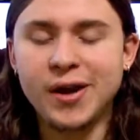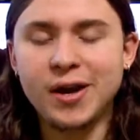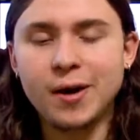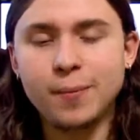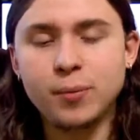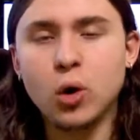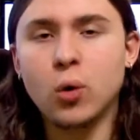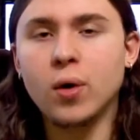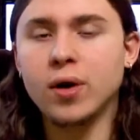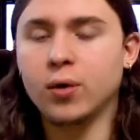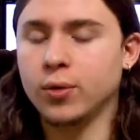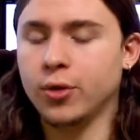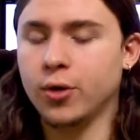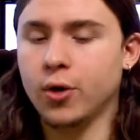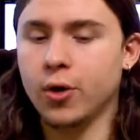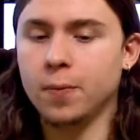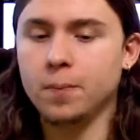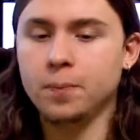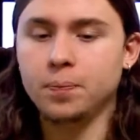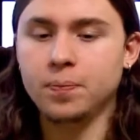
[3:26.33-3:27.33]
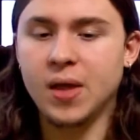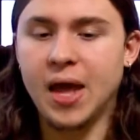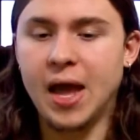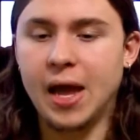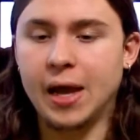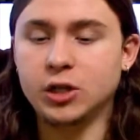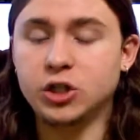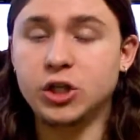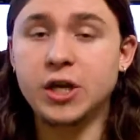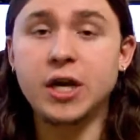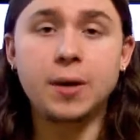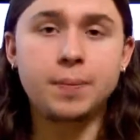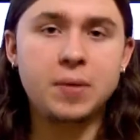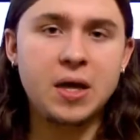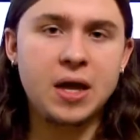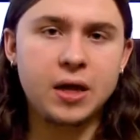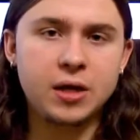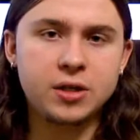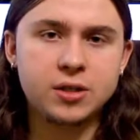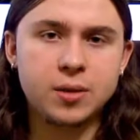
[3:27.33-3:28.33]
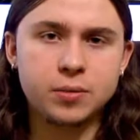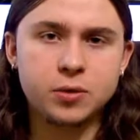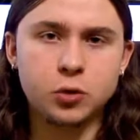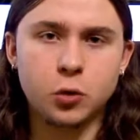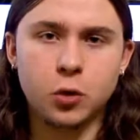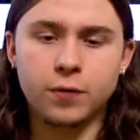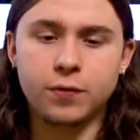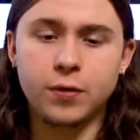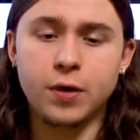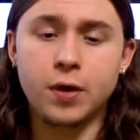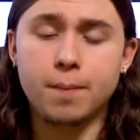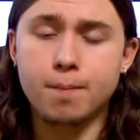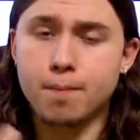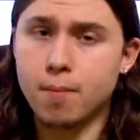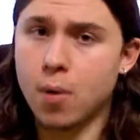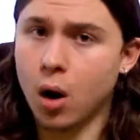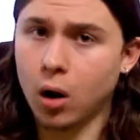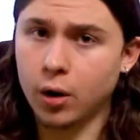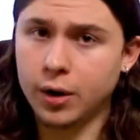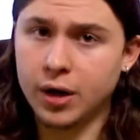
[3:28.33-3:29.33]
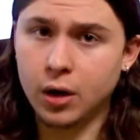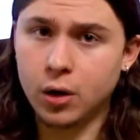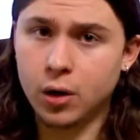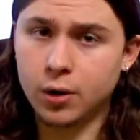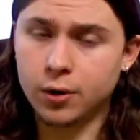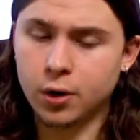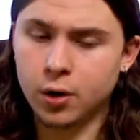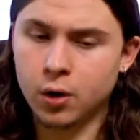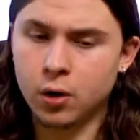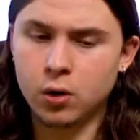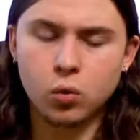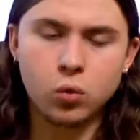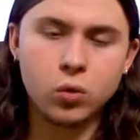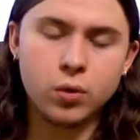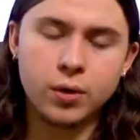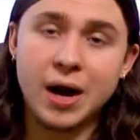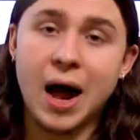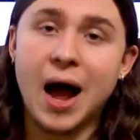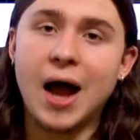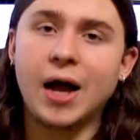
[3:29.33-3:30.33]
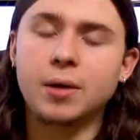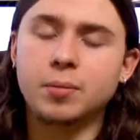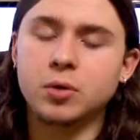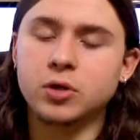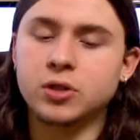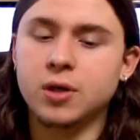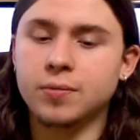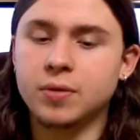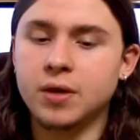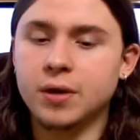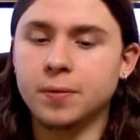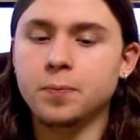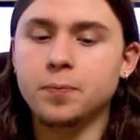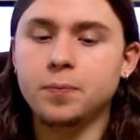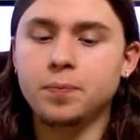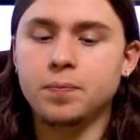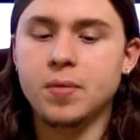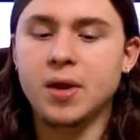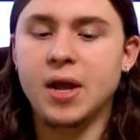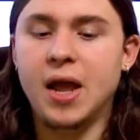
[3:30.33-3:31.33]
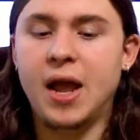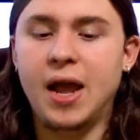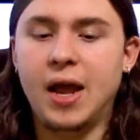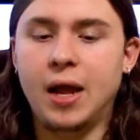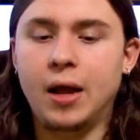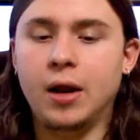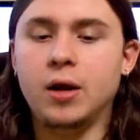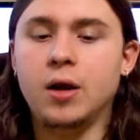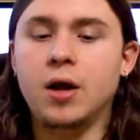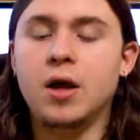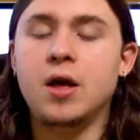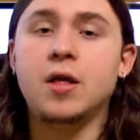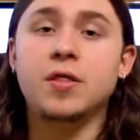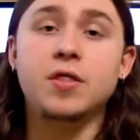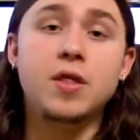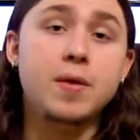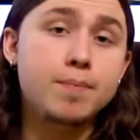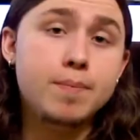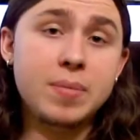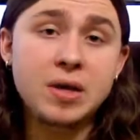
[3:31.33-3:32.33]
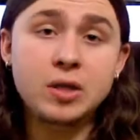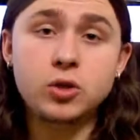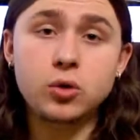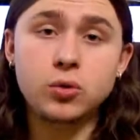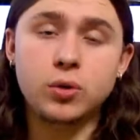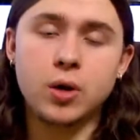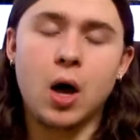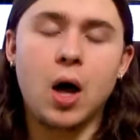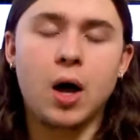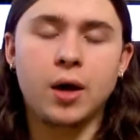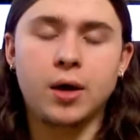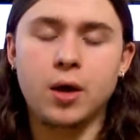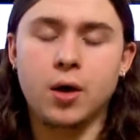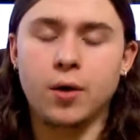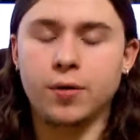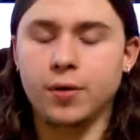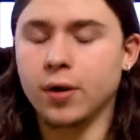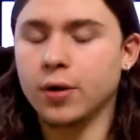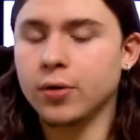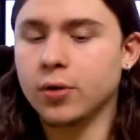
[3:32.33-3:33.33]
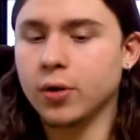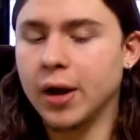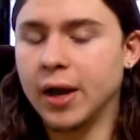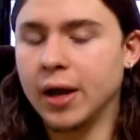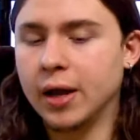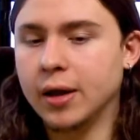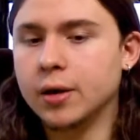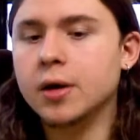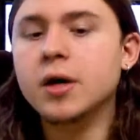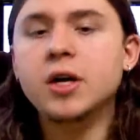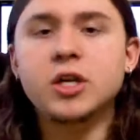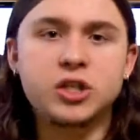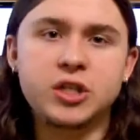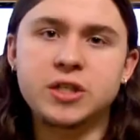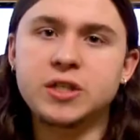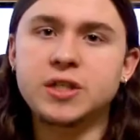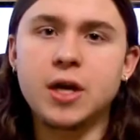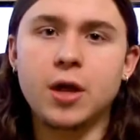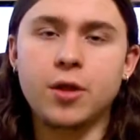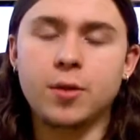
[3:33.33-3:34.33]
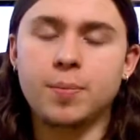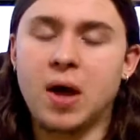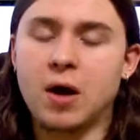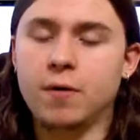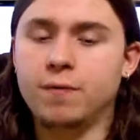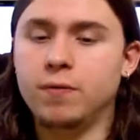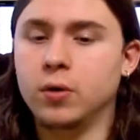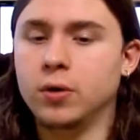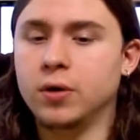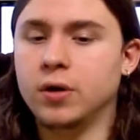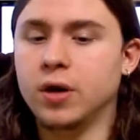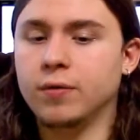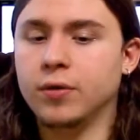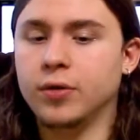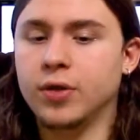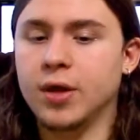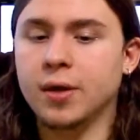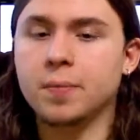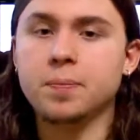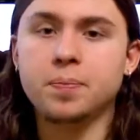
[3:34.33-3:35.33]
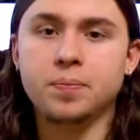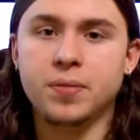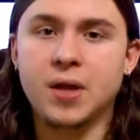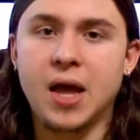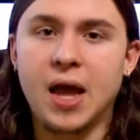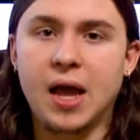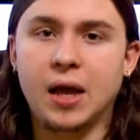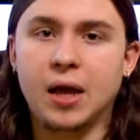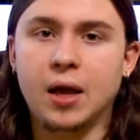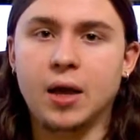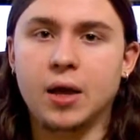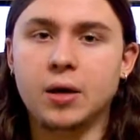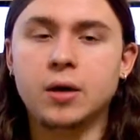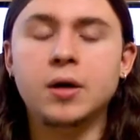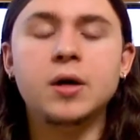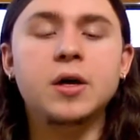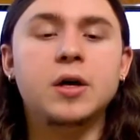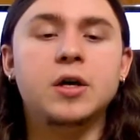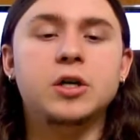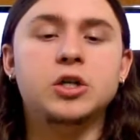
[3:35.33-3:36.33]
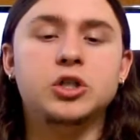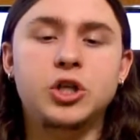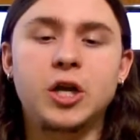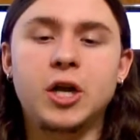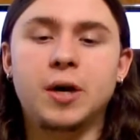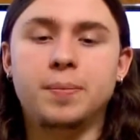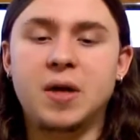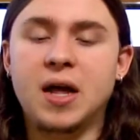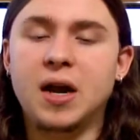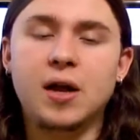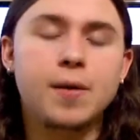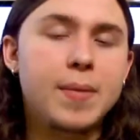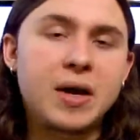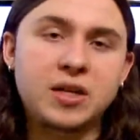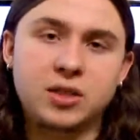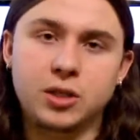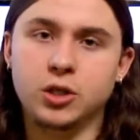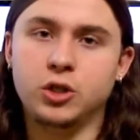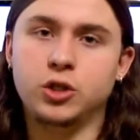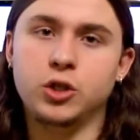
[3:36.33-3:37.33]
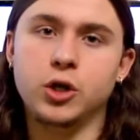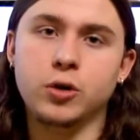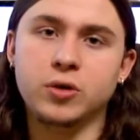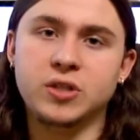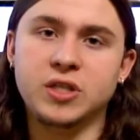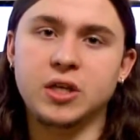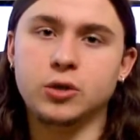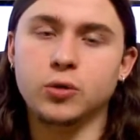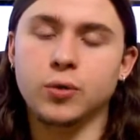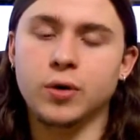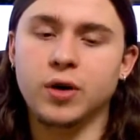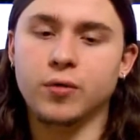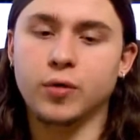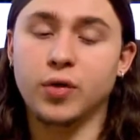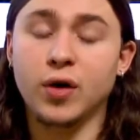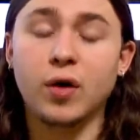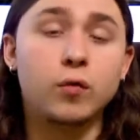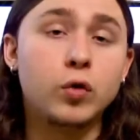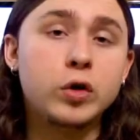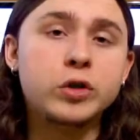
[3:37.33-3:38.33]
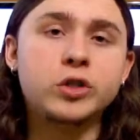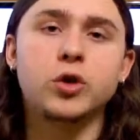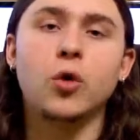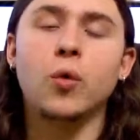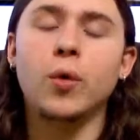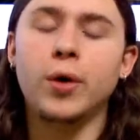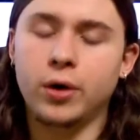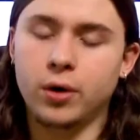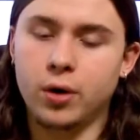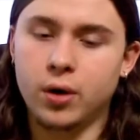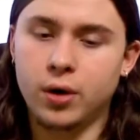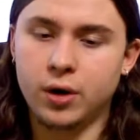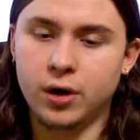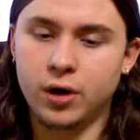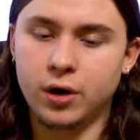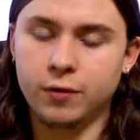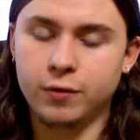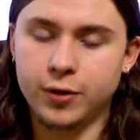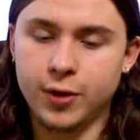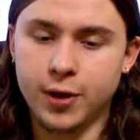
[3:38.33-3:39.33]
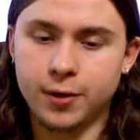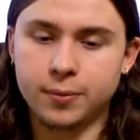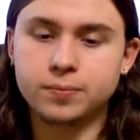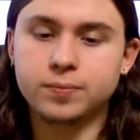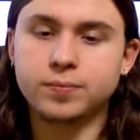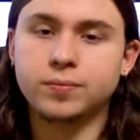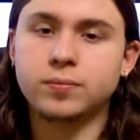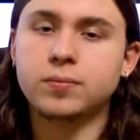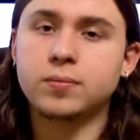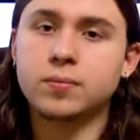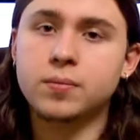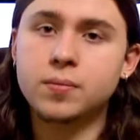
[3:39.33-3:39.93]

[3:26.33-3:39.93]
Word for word: so he ended up going with her, and she ended up getting some sort of a marking on her or an item or something and the Mizukage, on the other hand, she's another battlefield and everything, and she ended up getting a message, you know, sent to her and everything of what's going on and everything.